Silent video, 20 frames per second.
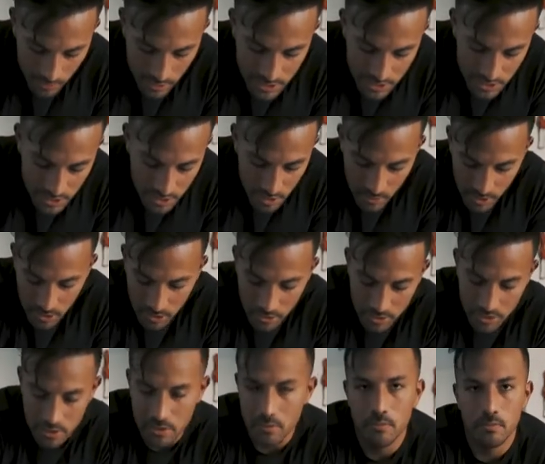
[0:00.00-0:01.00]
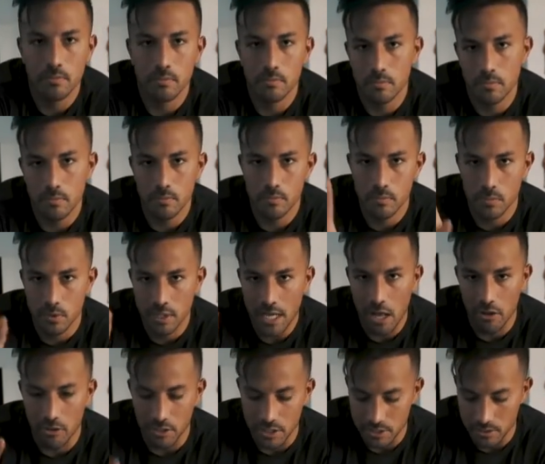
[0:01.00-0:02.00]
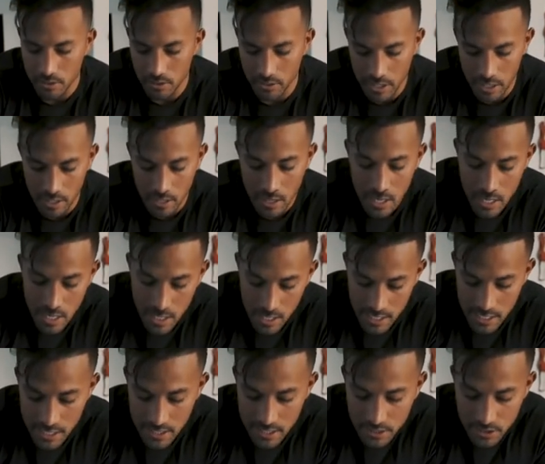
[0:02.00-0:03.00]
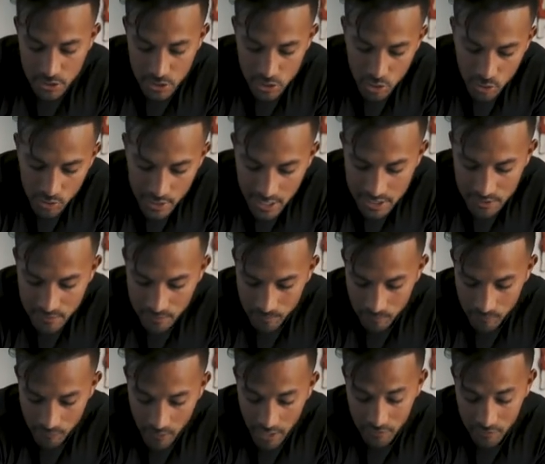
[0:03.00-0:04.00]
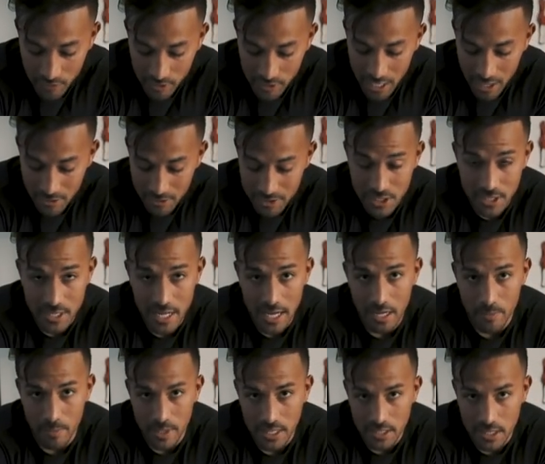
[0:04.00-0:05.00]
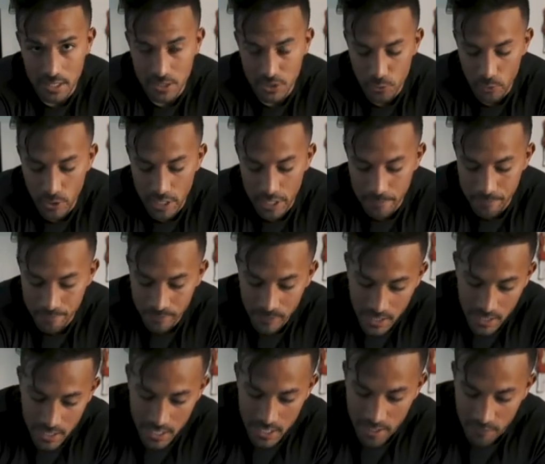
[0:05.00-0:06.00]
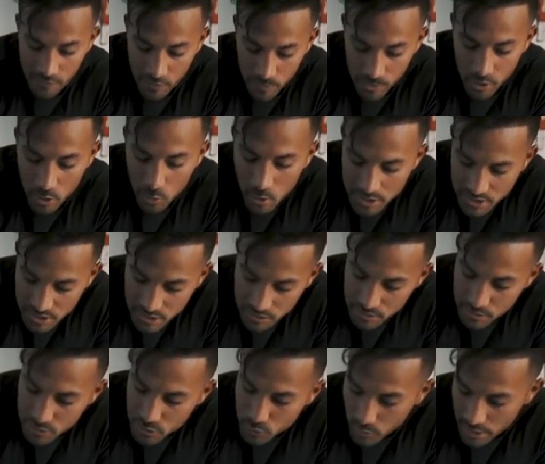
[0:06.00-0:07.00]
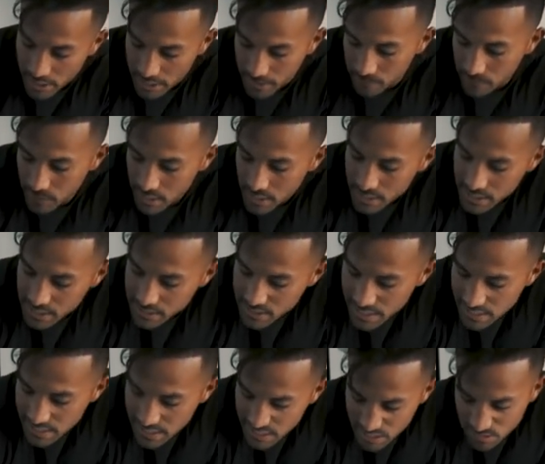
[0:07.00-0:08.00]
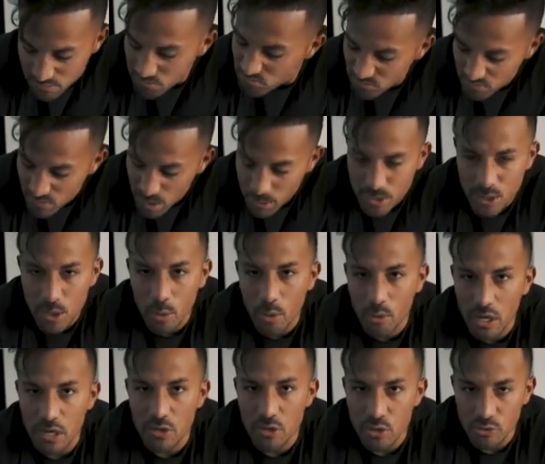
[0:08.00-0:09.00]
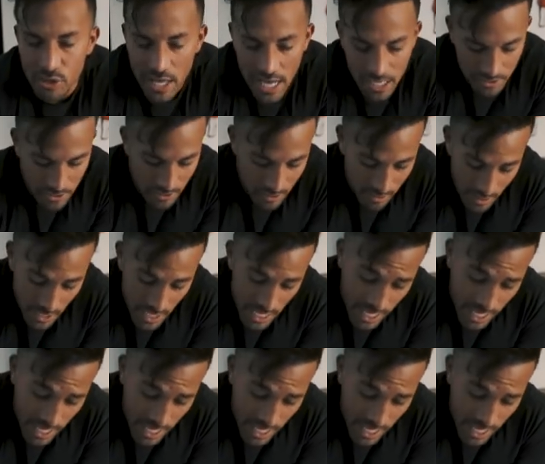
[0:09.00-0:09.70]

This is Nabil's calories, okay? He needs 2,500 calories a day to maintain his weight. If Nabil wants to lose weight, he'd take in maybe somewhere around 2,000.